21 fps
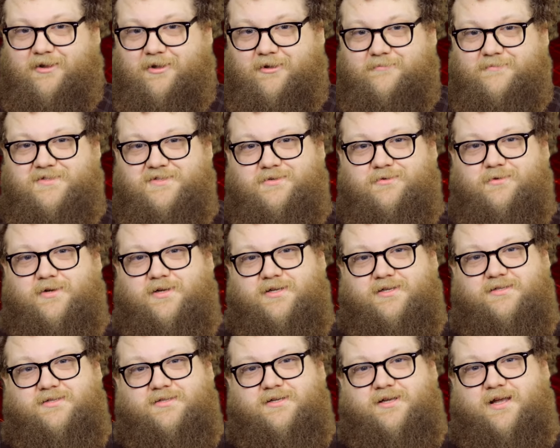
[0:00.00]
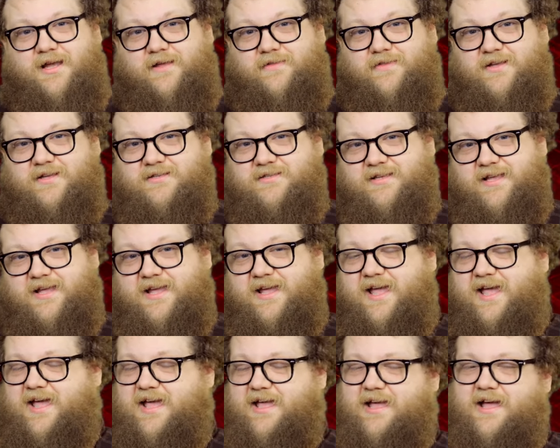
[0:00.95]
comes to us and they say,
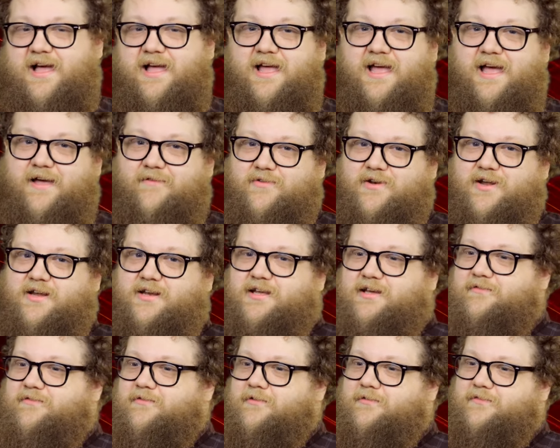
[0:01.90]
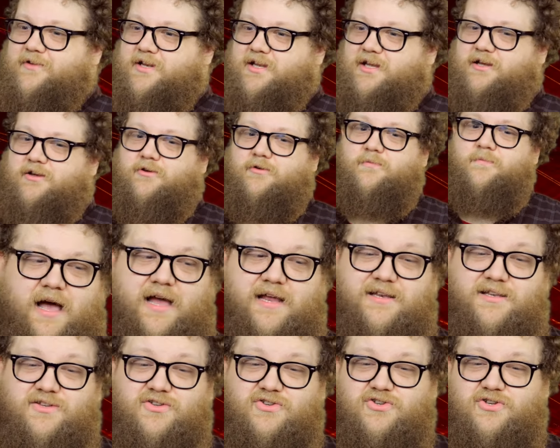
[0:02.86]
hey, I have an idea for a video. I
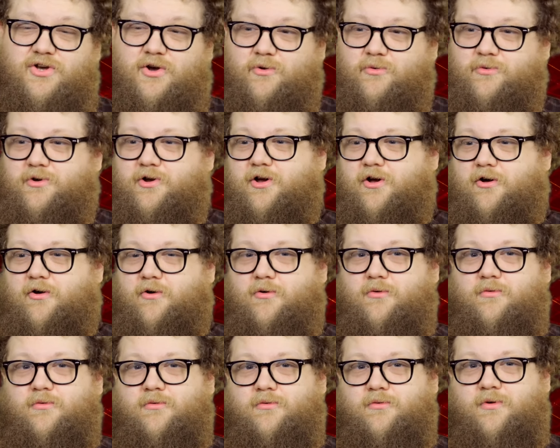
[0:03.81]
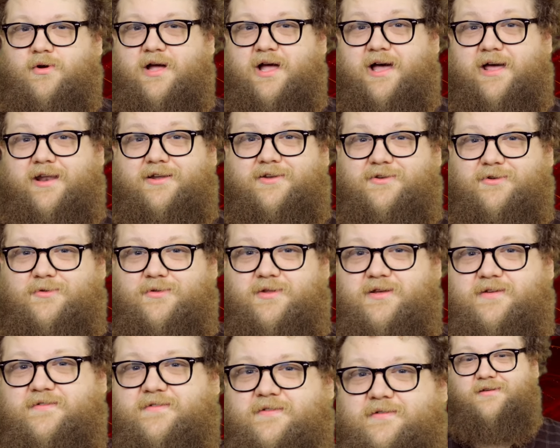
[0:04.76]
don't know how to do
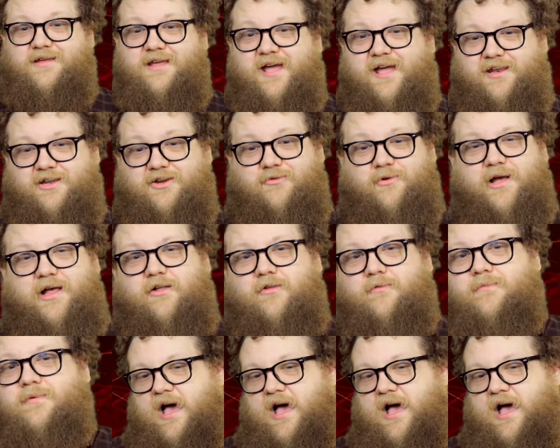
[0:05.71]
this. Can you help?